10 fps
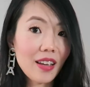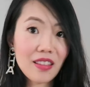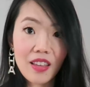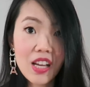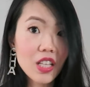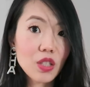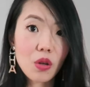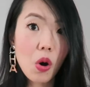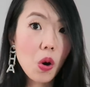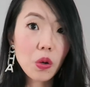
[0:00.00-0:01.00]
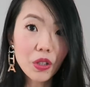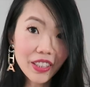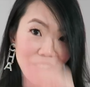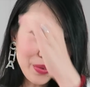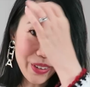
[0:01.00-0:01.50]
I think it's
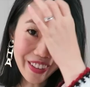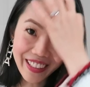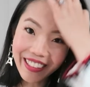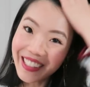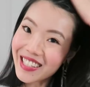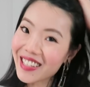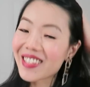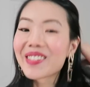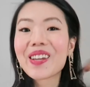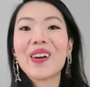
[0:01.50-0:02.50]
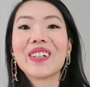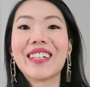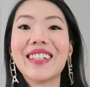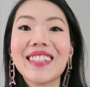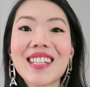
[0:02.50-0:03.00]
totally worth it because it's so
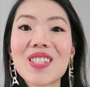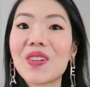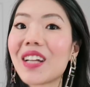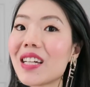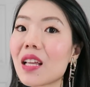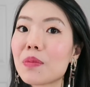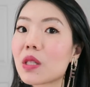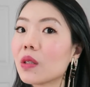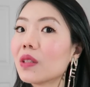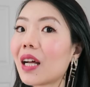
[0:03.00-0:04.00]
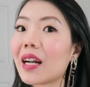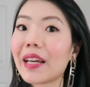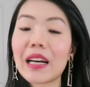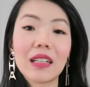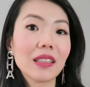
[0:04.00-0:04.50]
good. It's so nice. I'm so glad
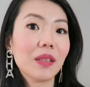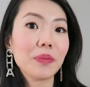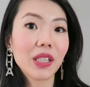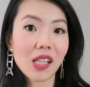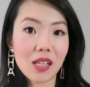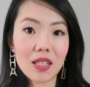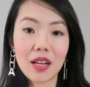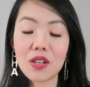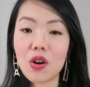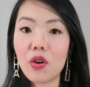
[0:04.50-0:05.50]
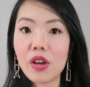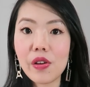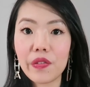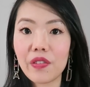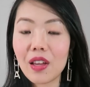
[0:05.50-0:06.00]
I got them, because I know
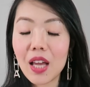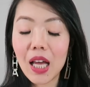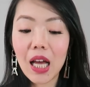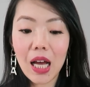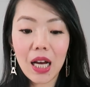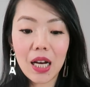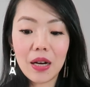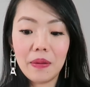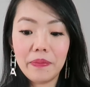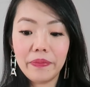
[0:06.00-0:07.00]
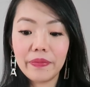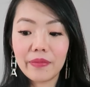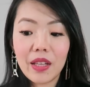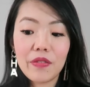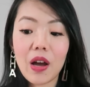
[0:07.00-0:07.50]
if, um,
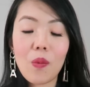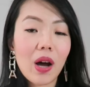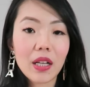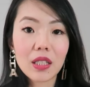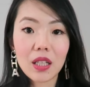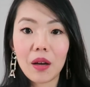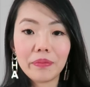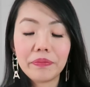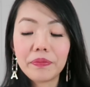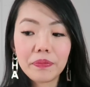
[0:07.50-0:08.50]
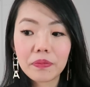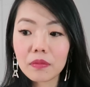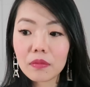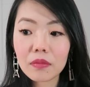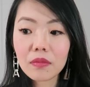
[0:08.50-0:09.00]
if I wanted them
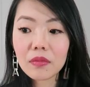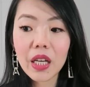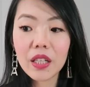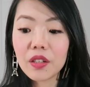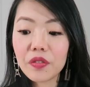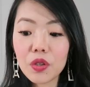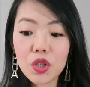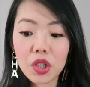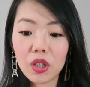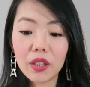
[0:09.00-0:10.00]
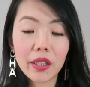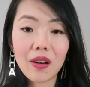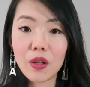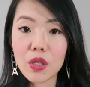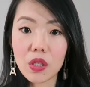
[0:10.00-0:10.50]
in the future and they're
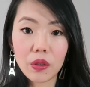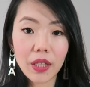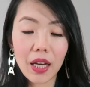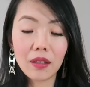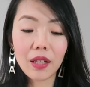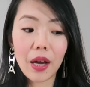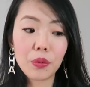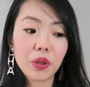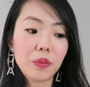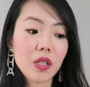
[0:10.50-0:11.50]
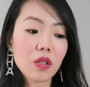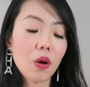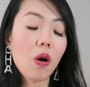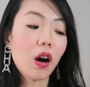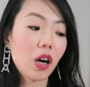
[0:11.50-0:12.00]
all sold out, I would be so